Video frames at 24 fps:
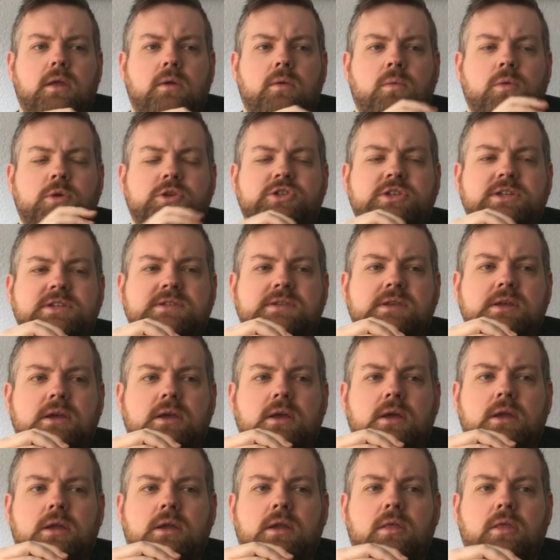which is
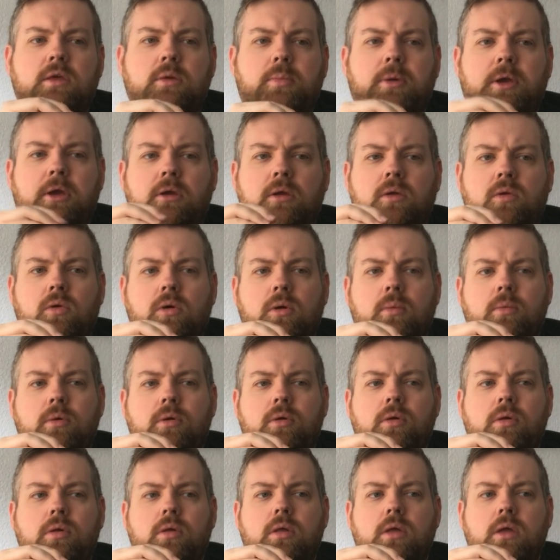another
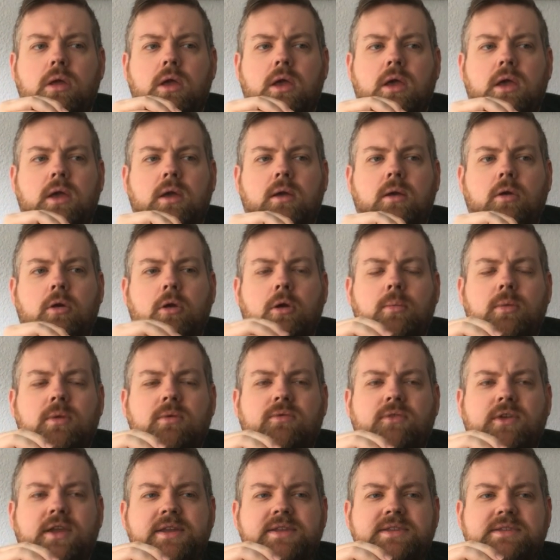paranormal urban
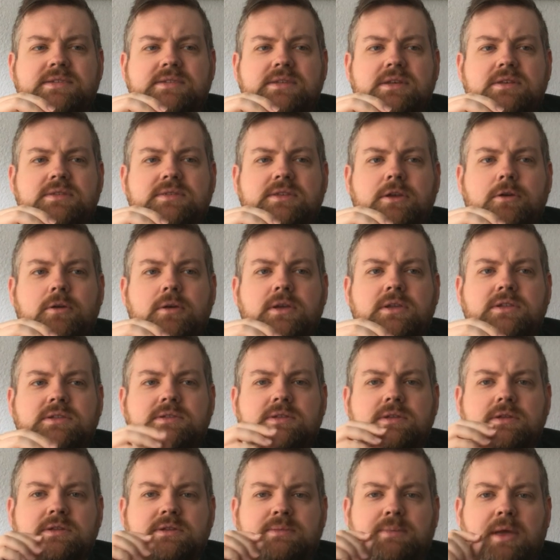fantasy
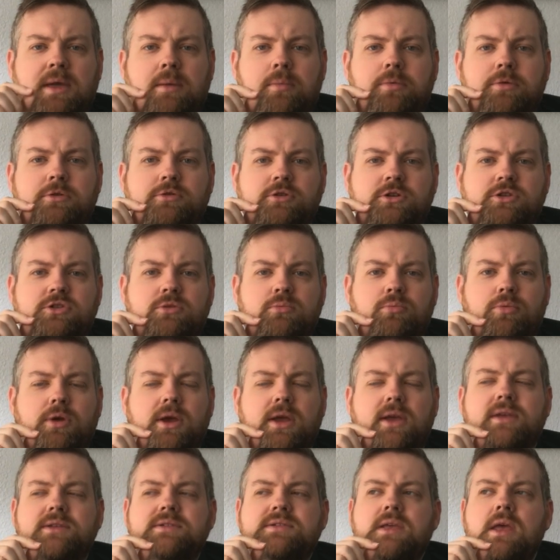series, it's by Patricia
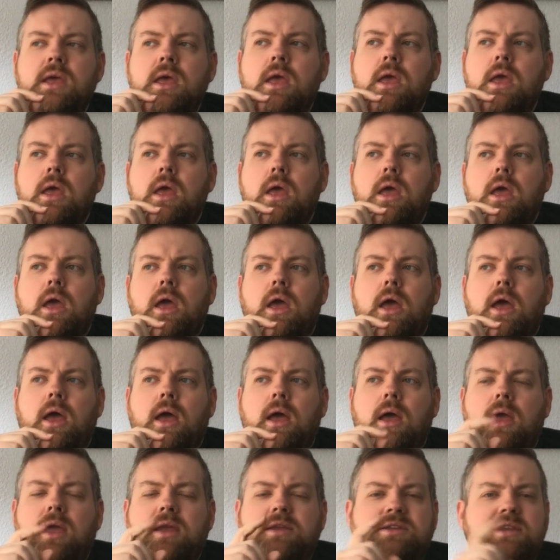Briggs.
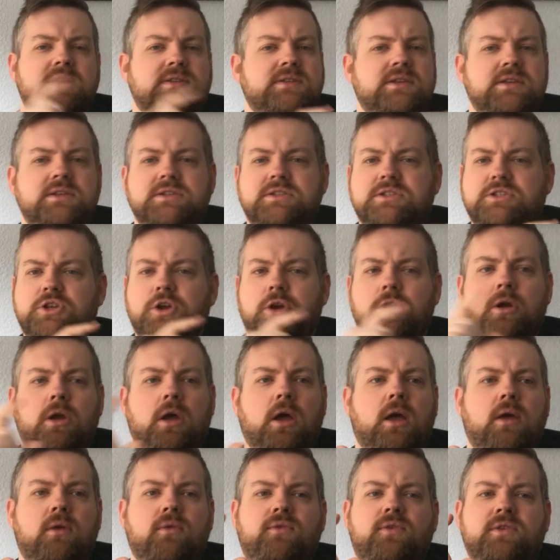It doesn't start
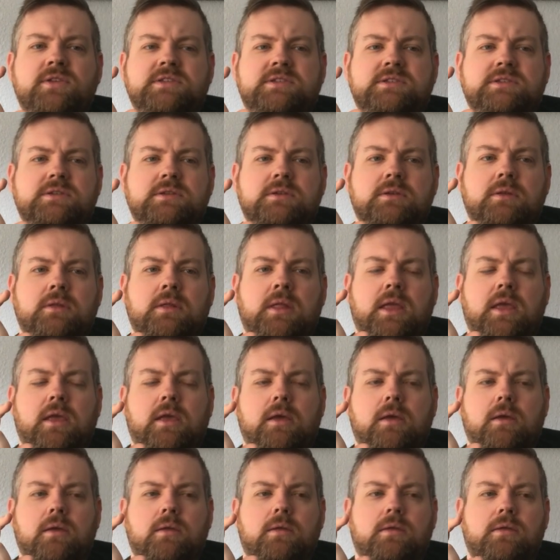off as
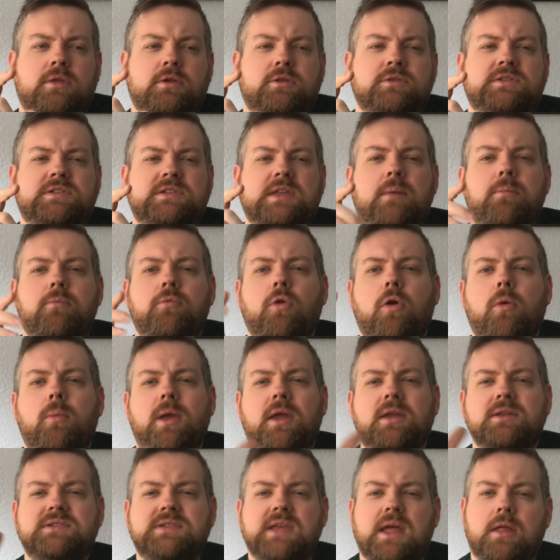like, there's some
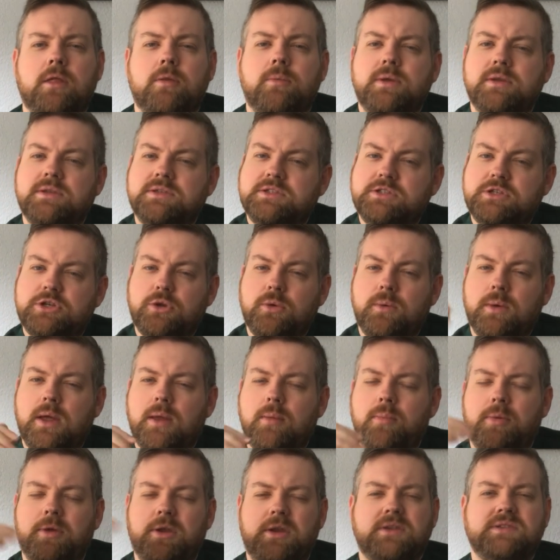romance elements to
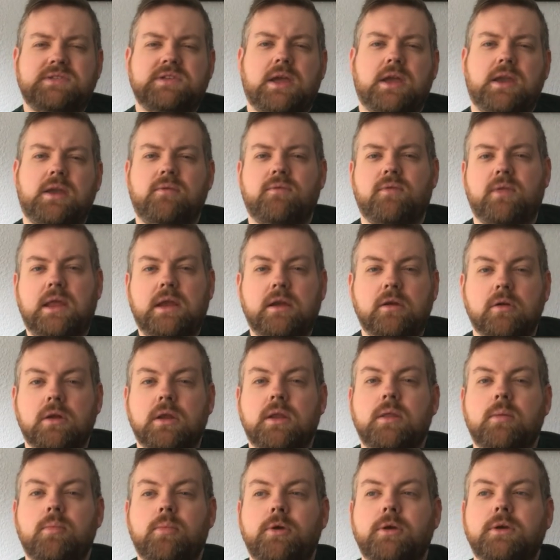it, but it's kind of later
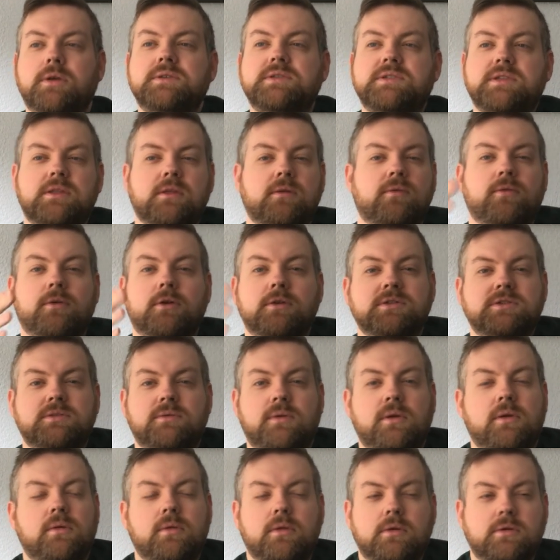in the books. In the first
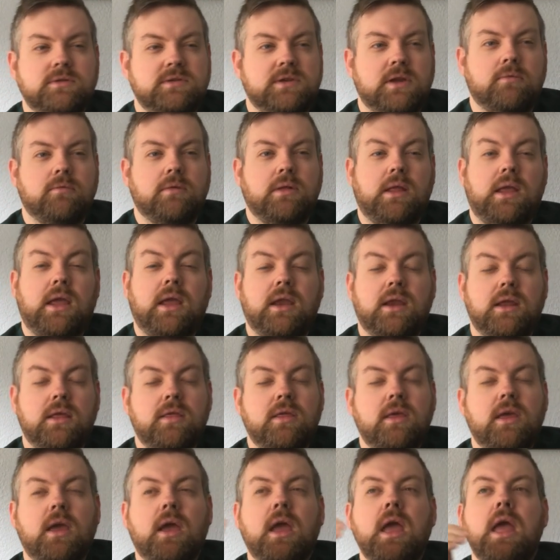few, there's not really
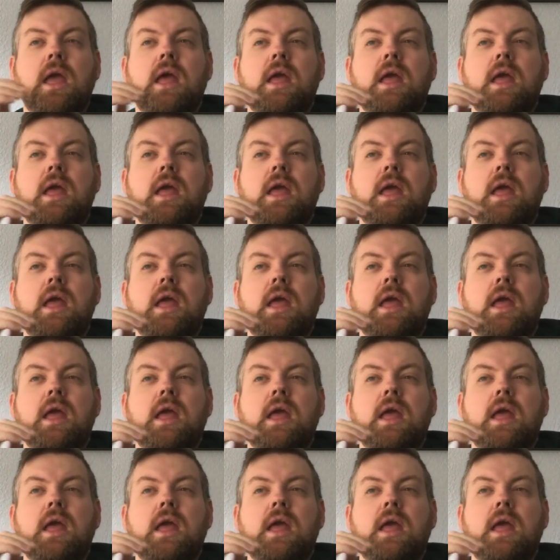anything.